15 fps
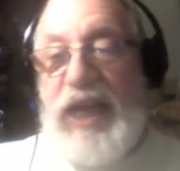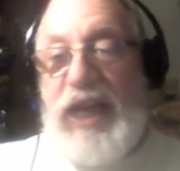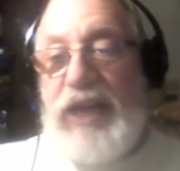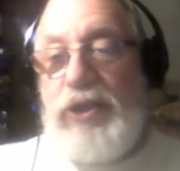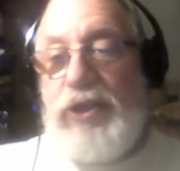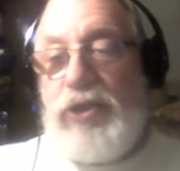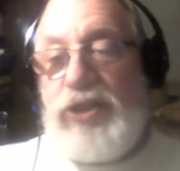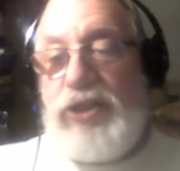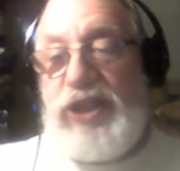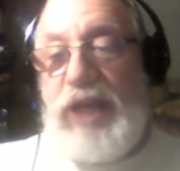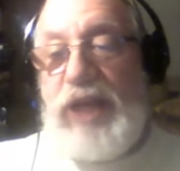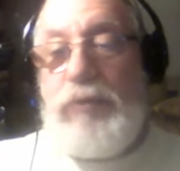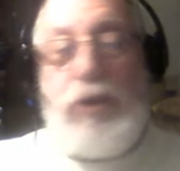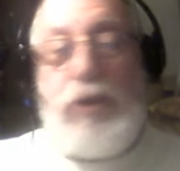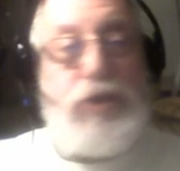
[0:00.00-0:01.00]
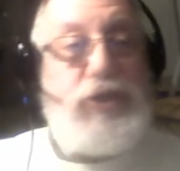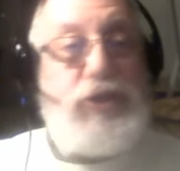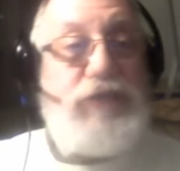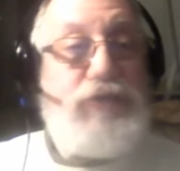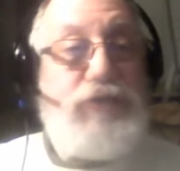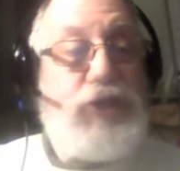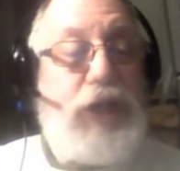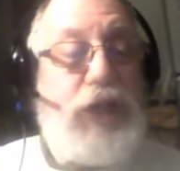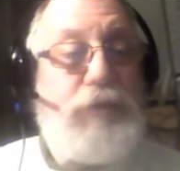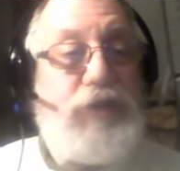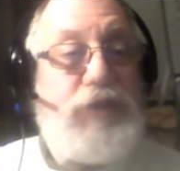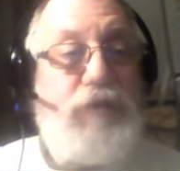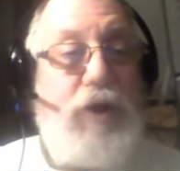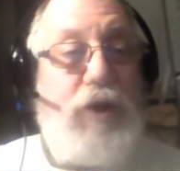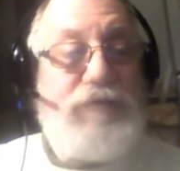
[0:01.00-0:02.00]
Daniel, said, well, there are different
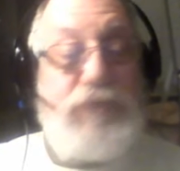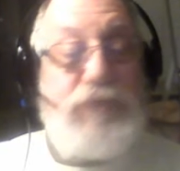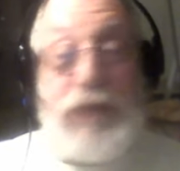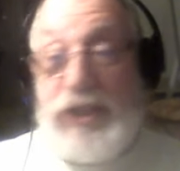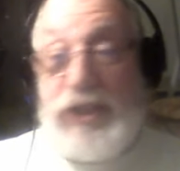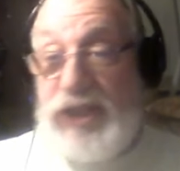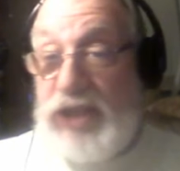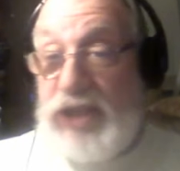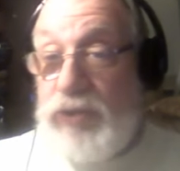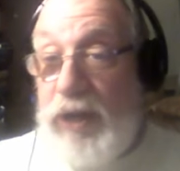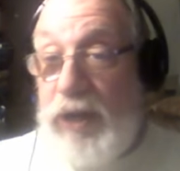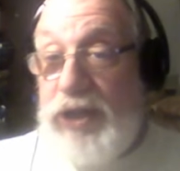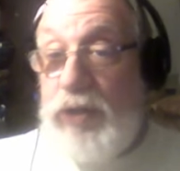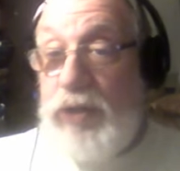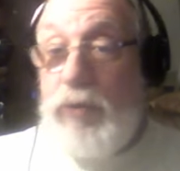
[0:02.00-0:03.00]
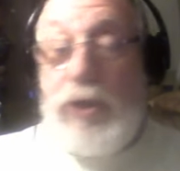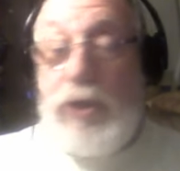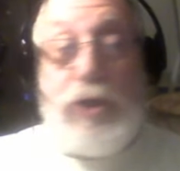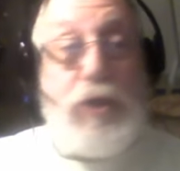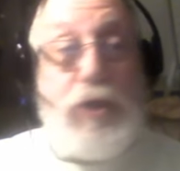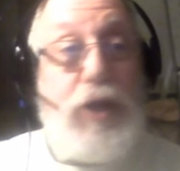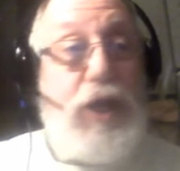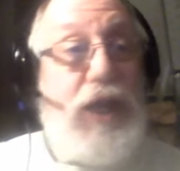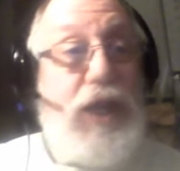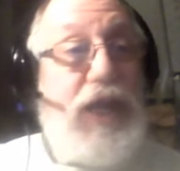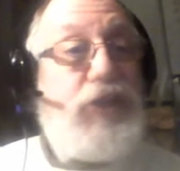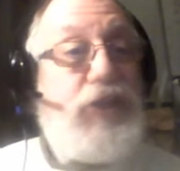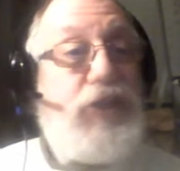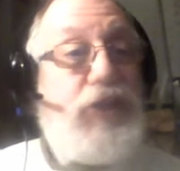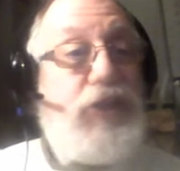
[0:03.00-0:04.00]
types of offerings. That's right, there were.
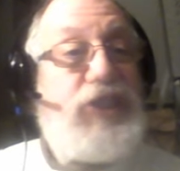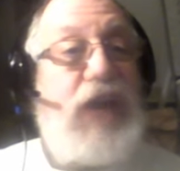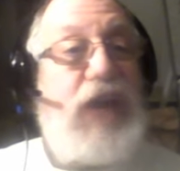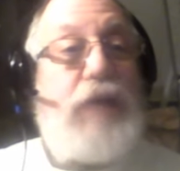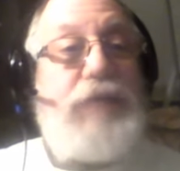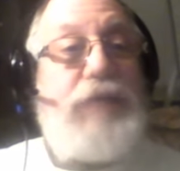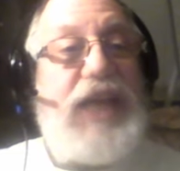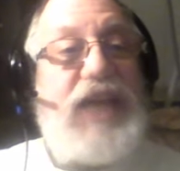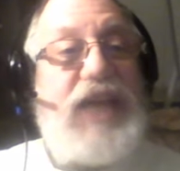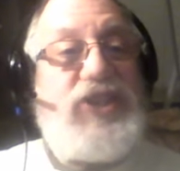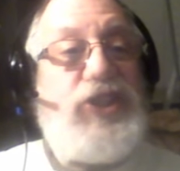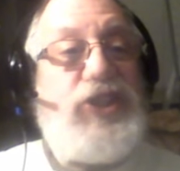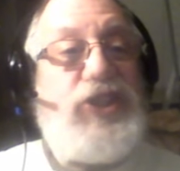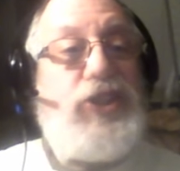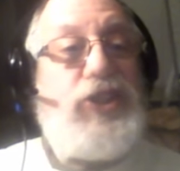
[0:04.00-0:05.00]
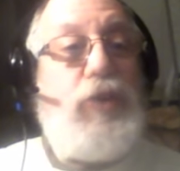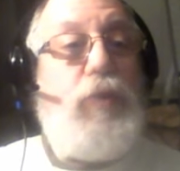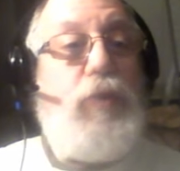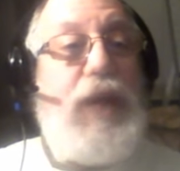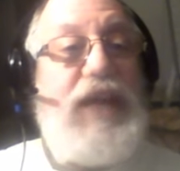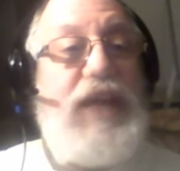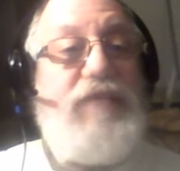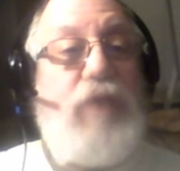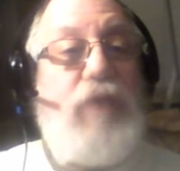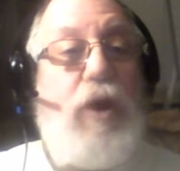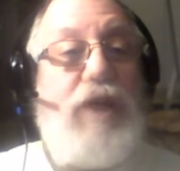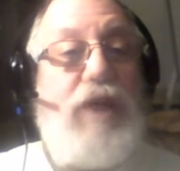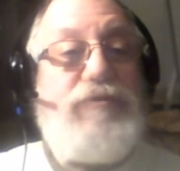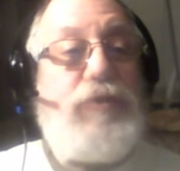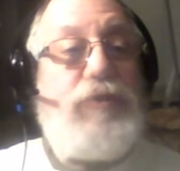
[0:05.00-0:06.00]
And so the Talmud asks, is the wave
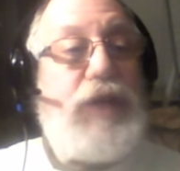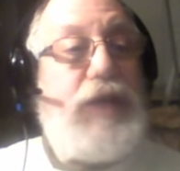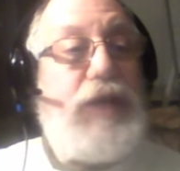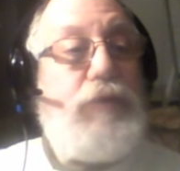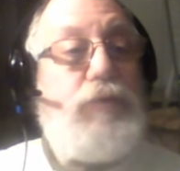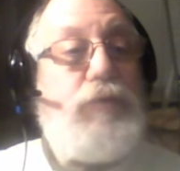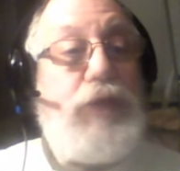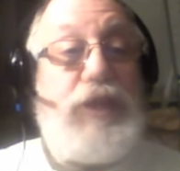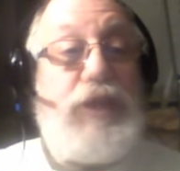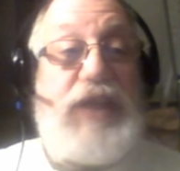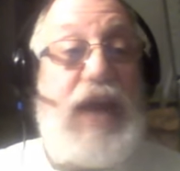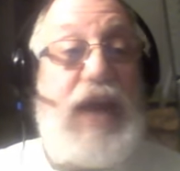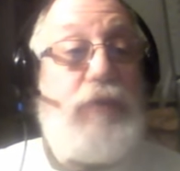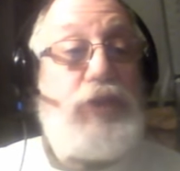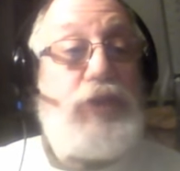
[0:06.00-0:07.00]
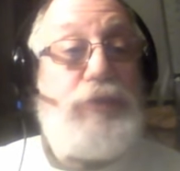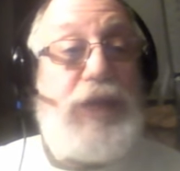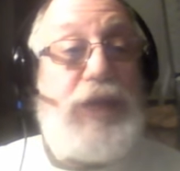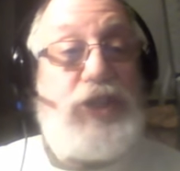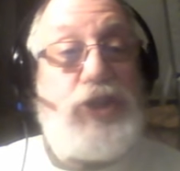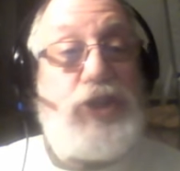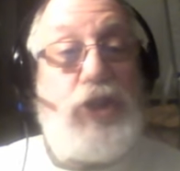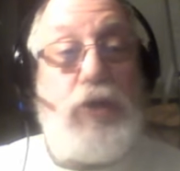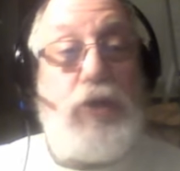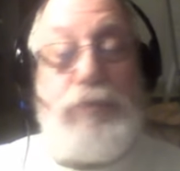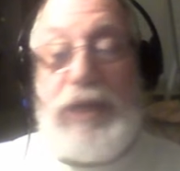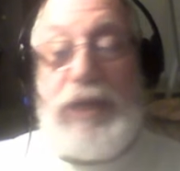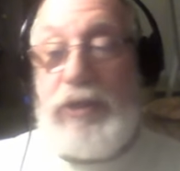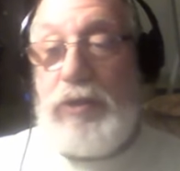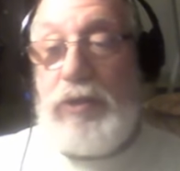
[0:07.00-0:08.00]
offering that which makes
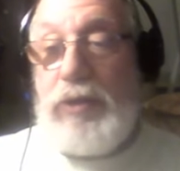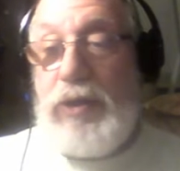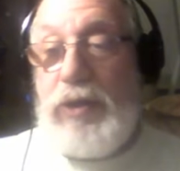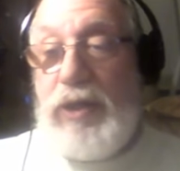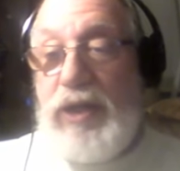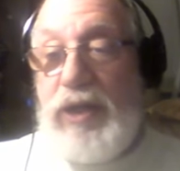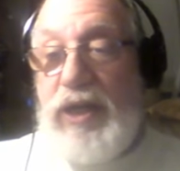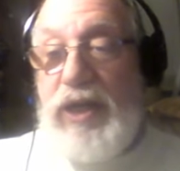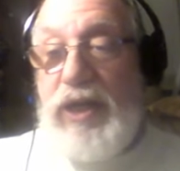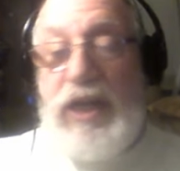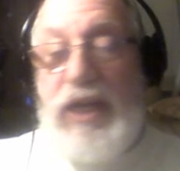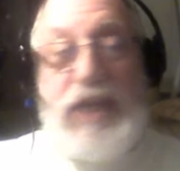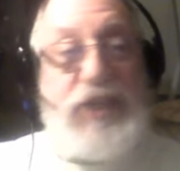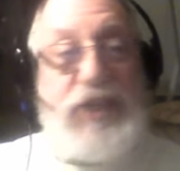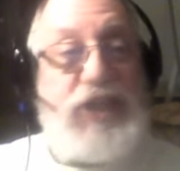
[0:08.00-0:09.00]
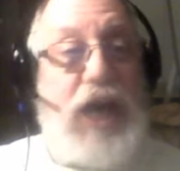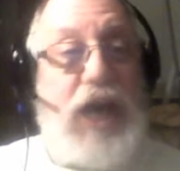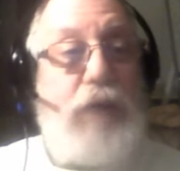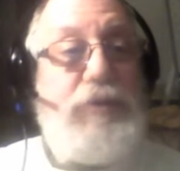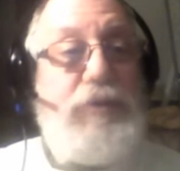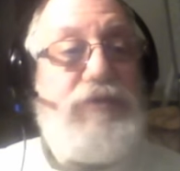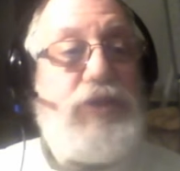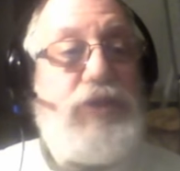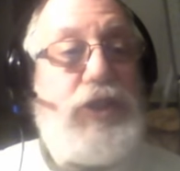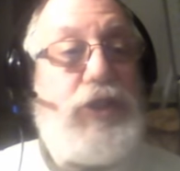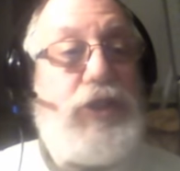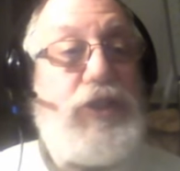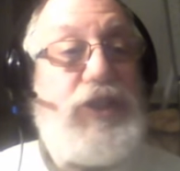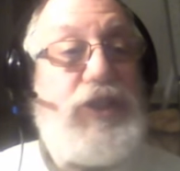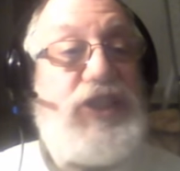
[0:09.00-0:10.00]
atonement? And the Talmud very
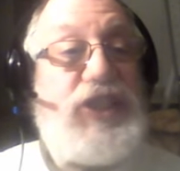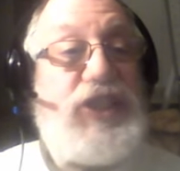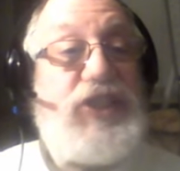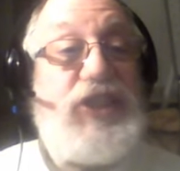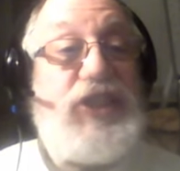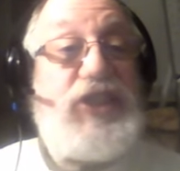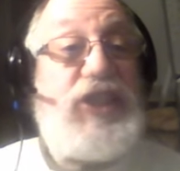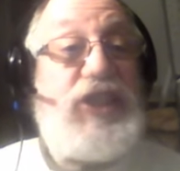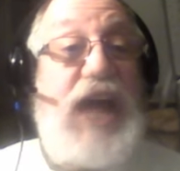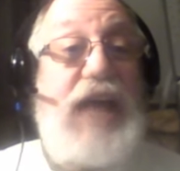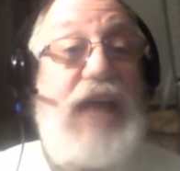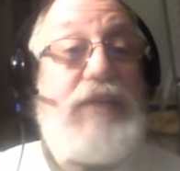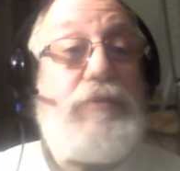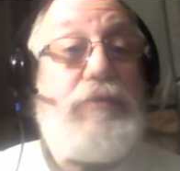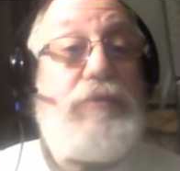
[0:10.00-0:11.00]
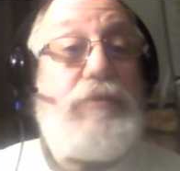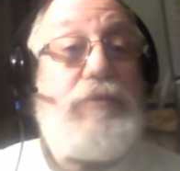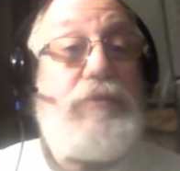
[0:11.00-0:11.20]
clearly says it is not.